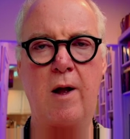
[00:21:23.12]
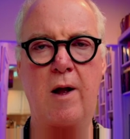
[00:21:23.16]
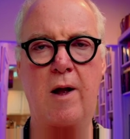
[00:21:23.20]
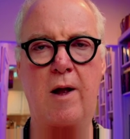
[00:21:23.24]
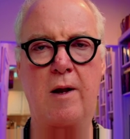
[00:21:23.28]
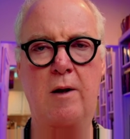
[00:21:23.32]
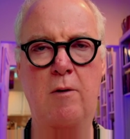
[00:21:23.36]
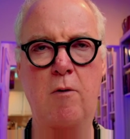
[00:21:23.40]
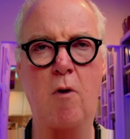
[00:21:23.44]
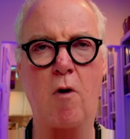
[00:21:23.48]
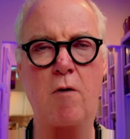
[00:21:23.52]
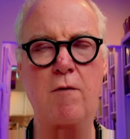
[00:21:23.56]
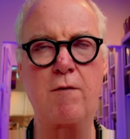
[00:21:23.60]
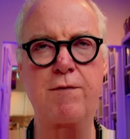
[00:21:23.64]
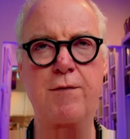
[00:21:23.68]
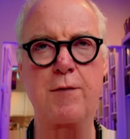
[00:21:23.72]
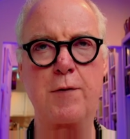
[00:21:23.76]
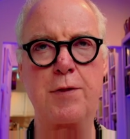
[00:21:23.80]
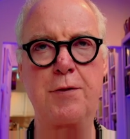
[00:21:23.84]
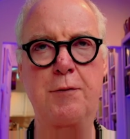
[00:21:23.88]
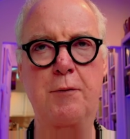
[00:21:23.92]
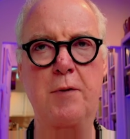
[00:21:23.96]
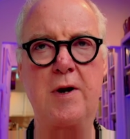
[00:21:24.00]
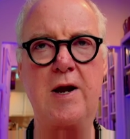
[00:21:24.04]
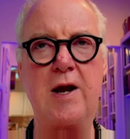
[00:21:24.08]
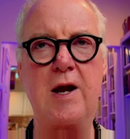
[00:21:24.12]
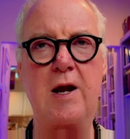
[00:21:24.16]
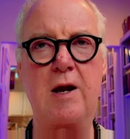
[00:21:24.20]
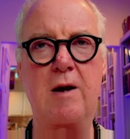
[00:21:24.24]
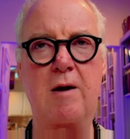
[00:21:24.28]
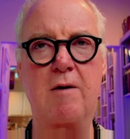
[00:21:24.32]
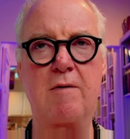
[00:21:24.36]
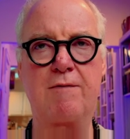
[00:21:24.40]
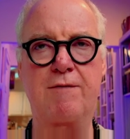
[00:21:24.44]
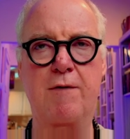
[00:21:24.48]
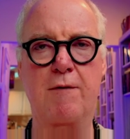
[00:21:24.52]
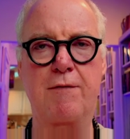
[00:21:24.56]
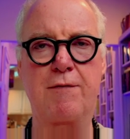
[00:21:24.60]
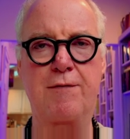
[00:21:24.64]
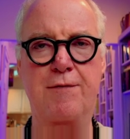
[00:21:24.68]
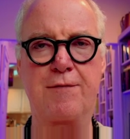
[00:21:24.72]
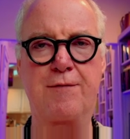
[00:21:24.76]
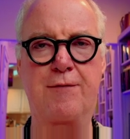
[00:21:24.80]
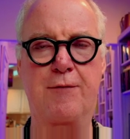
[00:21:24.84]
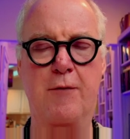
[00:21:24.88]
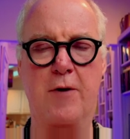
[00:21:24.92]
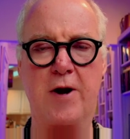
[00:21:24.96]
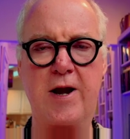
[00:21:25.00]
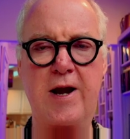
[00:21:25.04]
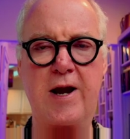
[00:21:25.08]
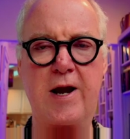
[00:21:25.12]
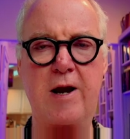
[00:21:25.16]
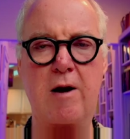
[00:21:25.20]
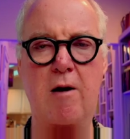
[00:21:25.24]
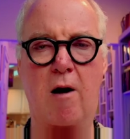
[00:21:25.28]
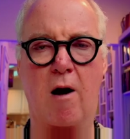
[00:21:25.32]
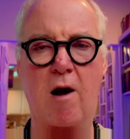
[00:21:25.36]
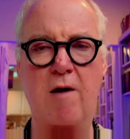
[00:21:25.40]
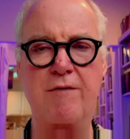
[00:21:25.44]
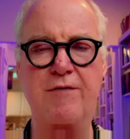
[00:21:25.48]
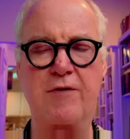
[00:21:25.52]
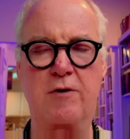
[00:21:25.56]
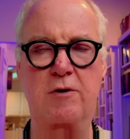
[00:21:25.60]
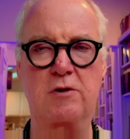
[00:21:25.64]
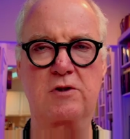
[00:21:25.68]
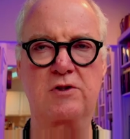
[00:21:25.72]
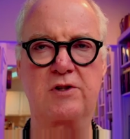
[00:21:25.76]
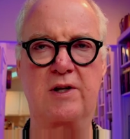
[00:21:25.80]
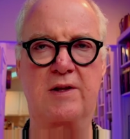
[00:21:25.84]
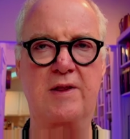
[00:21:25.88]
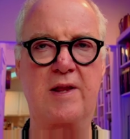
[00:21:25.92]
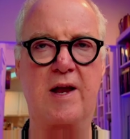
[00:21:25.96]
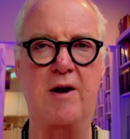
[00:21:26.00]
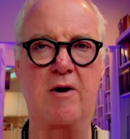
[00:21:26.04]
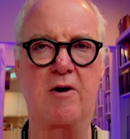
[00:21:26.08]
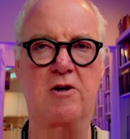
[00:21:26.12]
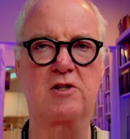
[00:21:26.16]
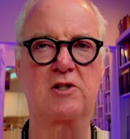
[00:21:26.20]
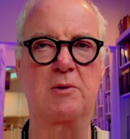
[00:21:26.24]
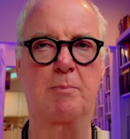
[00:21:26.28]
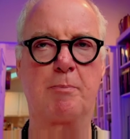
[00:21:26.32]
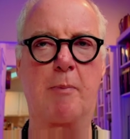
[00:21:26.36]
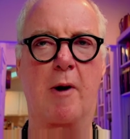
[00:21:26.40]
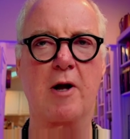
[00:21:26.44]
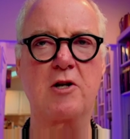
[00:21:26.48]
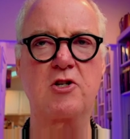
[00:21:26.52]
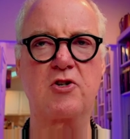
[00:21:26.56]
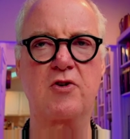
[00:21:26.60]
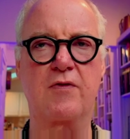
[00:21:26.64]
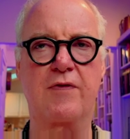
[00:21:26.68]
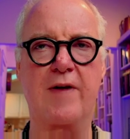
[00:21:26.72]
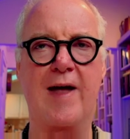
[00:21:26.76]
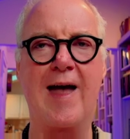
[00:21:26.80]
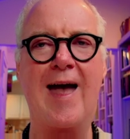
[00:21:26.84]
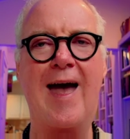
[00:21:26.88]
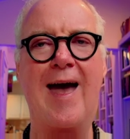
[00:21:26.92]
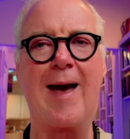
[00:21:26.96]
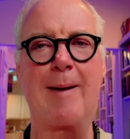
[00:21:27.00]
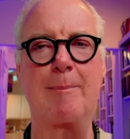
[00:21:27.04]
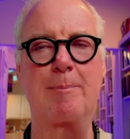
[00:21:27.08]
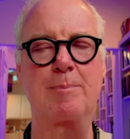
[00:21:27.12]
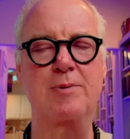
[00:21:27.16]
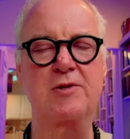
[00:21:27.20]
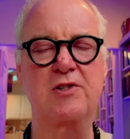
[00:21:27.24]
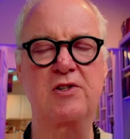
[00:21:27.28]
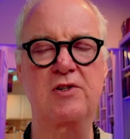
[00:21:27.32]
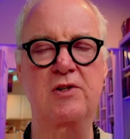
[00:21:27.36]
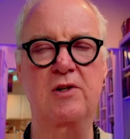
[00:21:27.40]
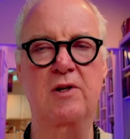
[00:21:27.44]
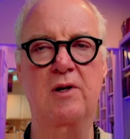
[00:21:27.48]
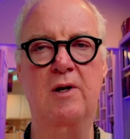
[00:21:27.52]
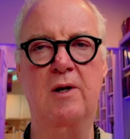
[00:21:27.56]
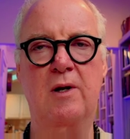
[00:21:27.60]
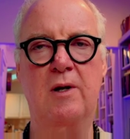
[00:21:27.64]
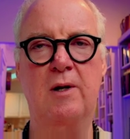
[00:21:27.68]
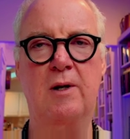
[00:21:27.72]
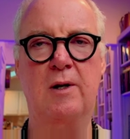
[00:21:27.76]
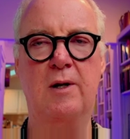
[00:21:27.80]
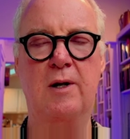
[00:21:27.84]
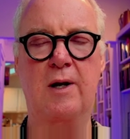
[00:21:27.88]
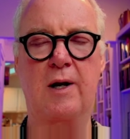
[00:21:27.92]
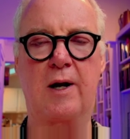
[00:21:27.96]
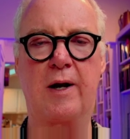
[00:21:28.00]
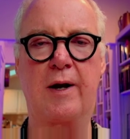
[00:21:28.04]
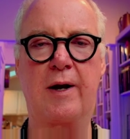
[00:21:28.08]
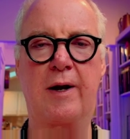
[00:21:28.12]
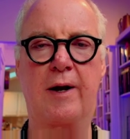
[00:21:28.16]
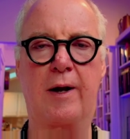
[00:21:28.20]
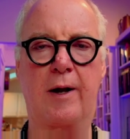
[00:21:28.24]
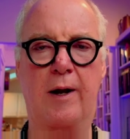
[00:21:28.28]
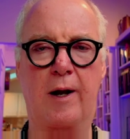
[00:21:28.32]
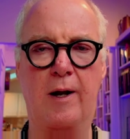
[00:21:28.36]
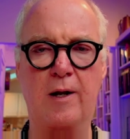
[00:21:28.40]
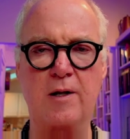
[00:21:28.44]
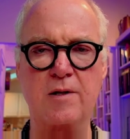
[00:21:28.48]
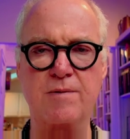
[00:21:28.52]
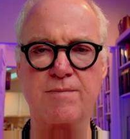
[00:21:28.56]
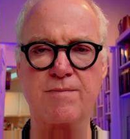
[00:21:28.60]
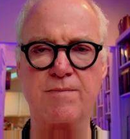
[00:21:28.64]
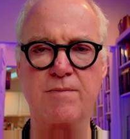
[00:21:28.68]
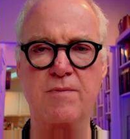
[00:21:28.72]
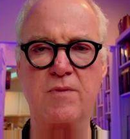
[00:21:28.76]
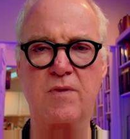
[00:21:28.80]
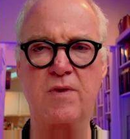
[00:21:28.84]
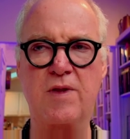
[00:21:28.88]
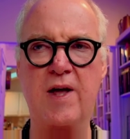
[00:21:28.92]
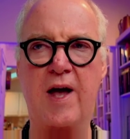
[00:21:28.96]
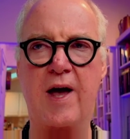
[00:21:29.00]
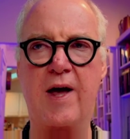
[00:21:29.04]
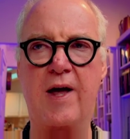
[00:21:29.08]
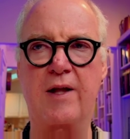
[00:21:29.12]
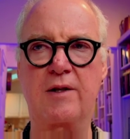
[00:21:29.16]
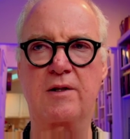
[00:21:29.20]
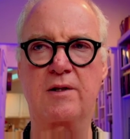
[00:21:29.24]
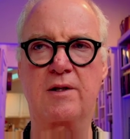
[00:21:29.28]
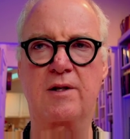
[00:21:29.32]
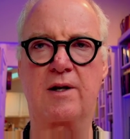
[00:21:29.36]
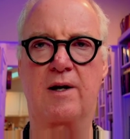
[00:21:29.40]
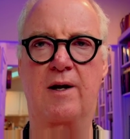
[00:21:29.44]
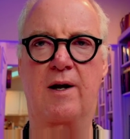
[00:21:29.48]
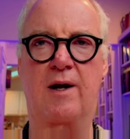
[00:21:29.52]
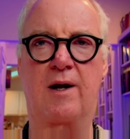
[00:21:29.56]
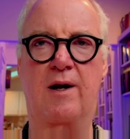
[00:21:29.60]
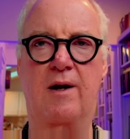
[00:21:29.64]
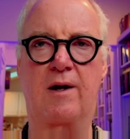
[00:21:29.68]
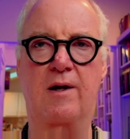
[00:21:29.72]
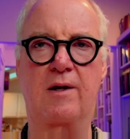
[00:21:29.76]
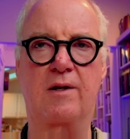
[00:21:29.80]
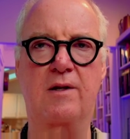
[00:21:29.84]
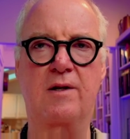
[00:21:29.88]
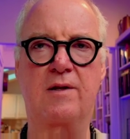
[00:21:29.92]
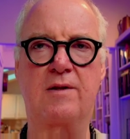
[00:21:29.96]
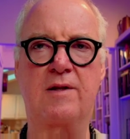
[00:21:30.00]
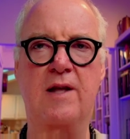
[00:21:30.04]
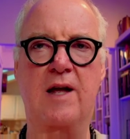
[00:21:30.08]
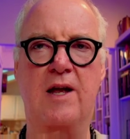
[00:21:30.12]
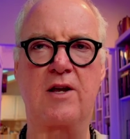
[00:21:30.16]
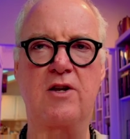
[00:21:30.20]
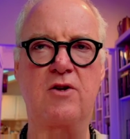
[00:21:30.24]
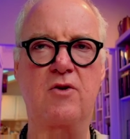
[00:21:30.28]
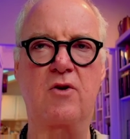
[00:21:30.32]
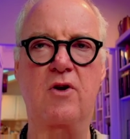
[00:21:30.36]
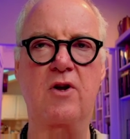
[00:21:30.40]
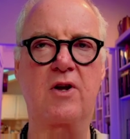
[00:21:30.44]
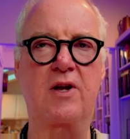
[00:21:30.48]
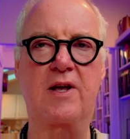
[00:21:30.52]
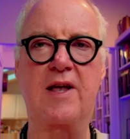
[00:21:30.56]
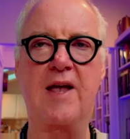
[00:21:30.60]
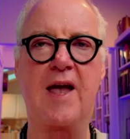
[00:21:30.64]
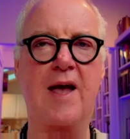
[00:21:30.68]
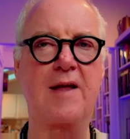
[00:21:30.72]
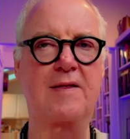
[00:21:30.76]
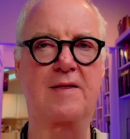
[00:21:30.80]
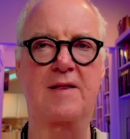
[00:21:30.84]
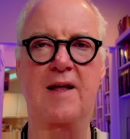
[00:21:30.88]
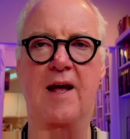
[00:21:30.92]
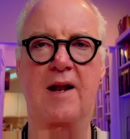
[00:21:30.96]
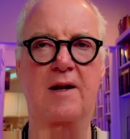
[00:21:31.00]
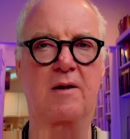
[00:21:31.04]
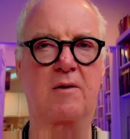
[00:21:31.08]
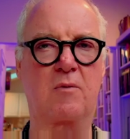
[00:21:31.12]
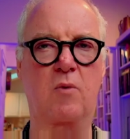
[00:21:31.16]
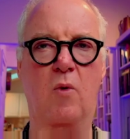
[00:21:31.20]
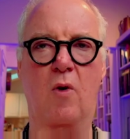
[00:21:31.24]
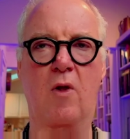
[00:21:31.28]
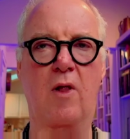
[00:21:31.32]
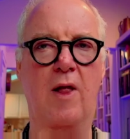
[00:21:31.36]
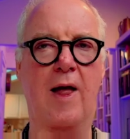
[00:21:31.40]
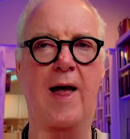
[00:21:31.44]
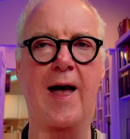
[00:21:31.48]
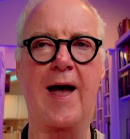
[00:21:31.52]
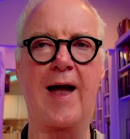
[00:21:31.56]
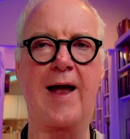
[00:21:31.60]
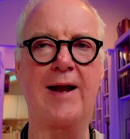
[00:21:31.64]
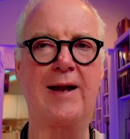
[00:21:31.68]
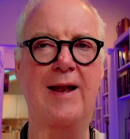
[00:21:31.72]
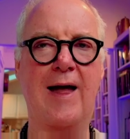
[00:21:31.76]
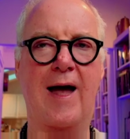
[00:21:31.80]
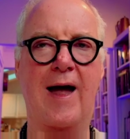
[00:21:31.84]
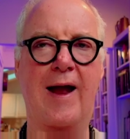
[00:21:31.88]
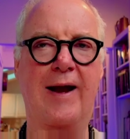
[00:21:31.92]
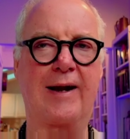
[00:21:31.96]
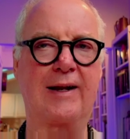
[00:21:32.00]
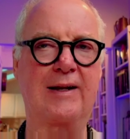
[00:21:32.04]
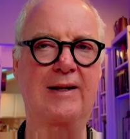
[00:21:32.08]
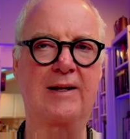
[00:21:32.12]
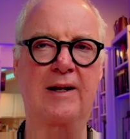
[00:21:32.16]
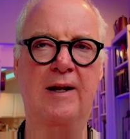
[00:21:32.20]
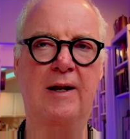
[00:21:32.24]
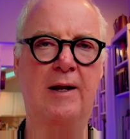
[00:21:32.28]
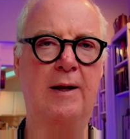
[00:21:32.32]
Look for free offers, and there's a bunch of apps that you can get that will highlight